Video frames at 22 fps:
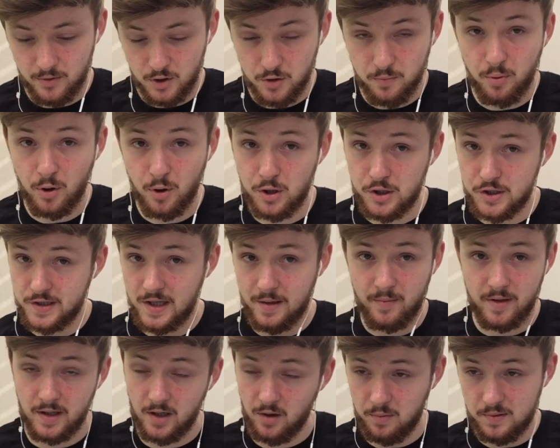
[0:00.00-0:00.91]
you punish
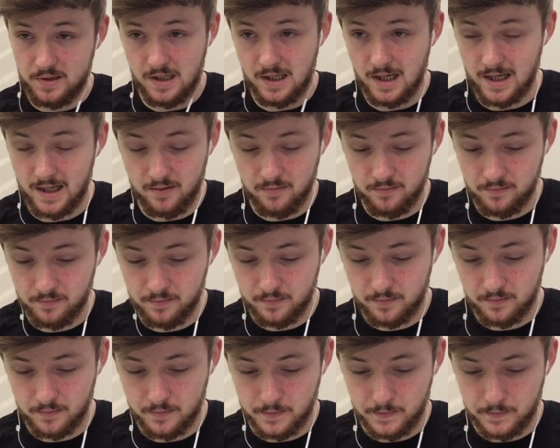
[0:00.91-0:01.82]
them in the opposite lane.
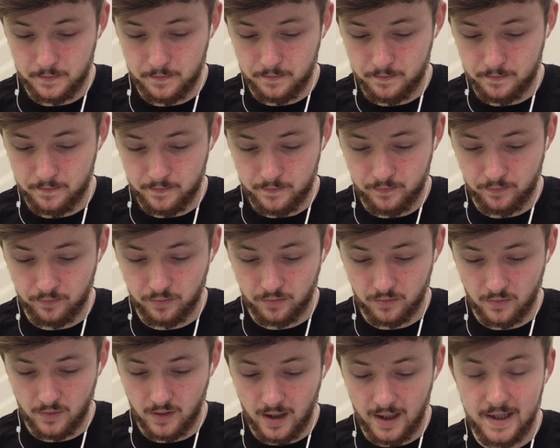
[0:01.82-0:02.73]

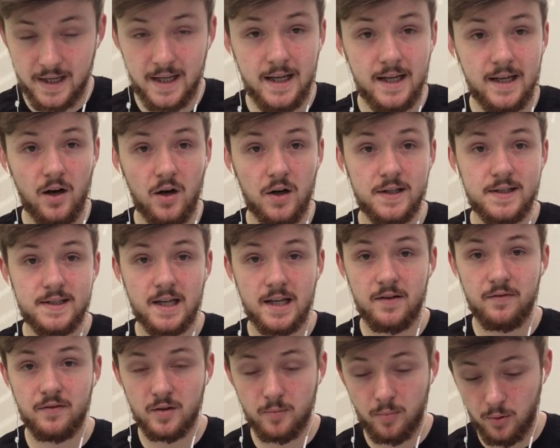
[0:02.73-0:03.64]
And here I
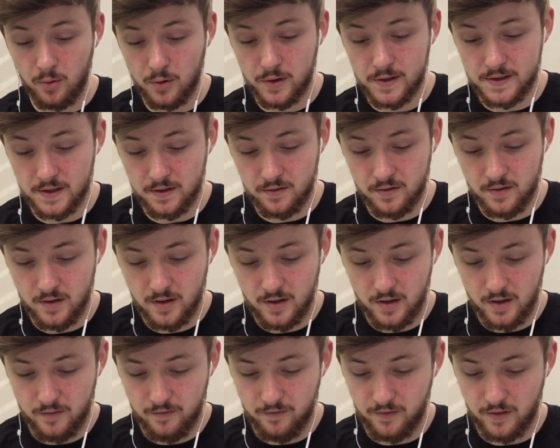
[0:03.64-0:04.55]
saved the poison
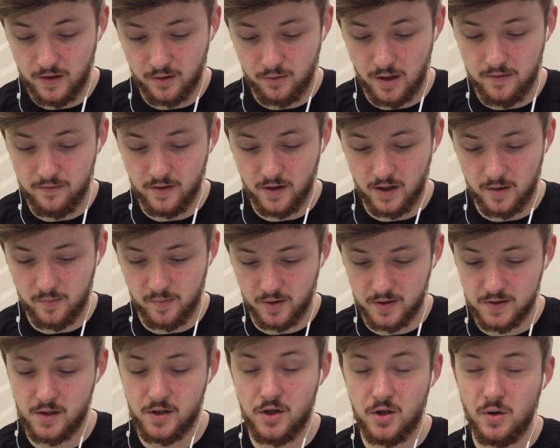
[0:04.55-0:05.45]
for the graveyard
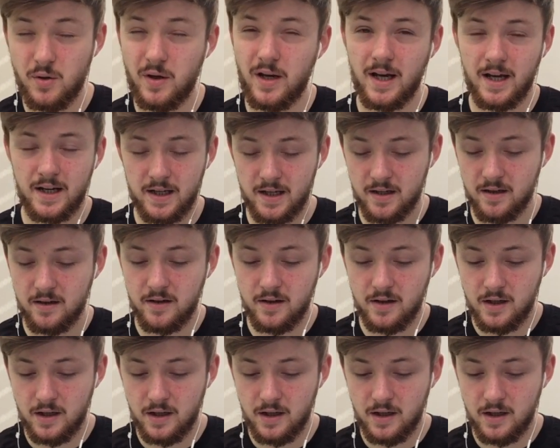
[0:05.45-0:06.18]
because I knew he had it.